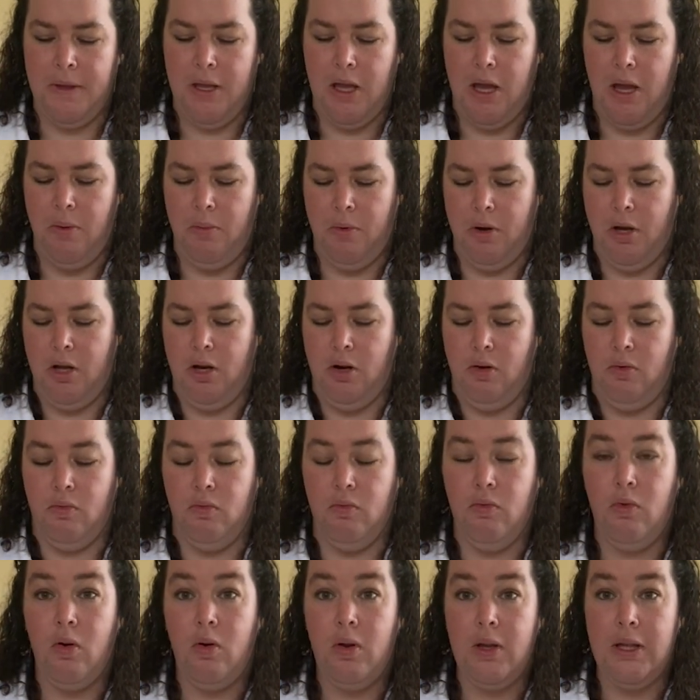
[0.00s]
and we're going to
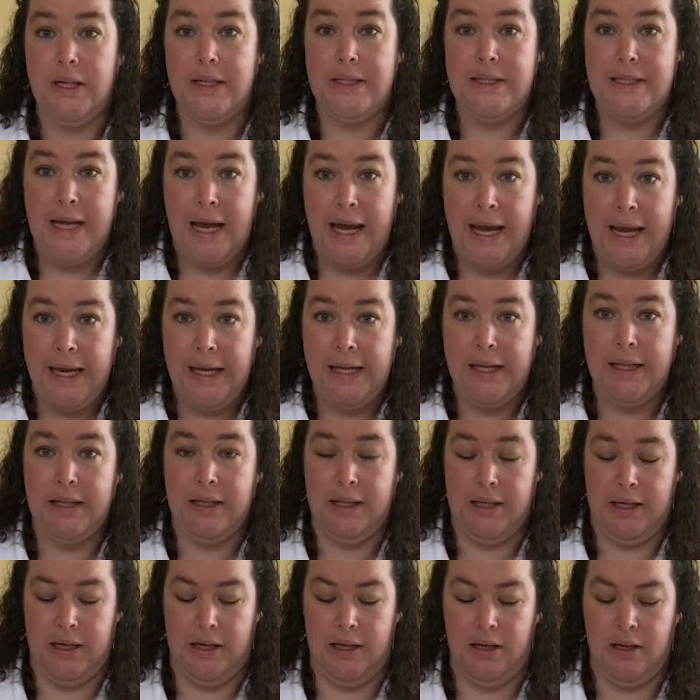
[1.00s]
roll it
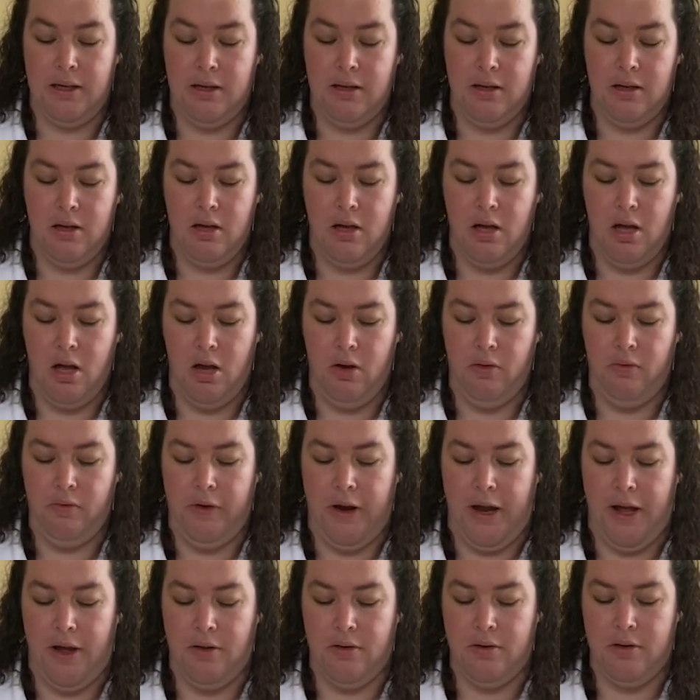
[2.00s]
tightly
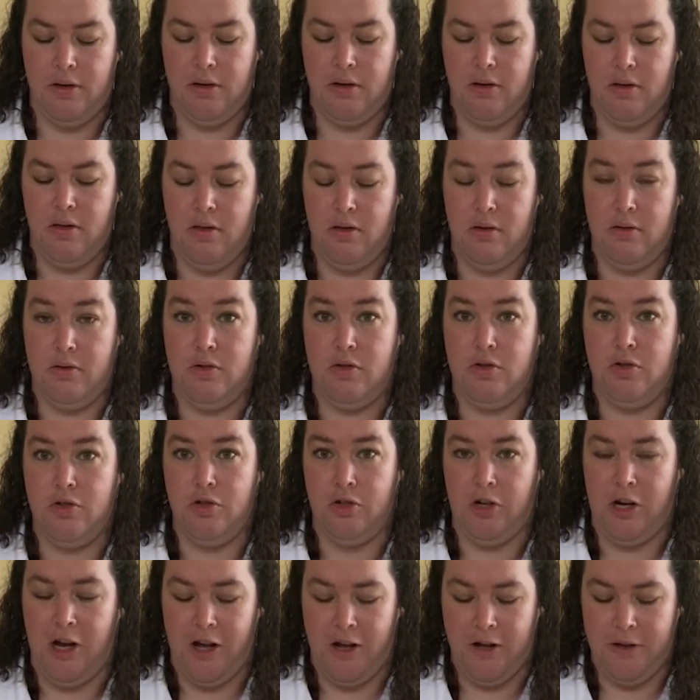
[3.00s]
around the straw.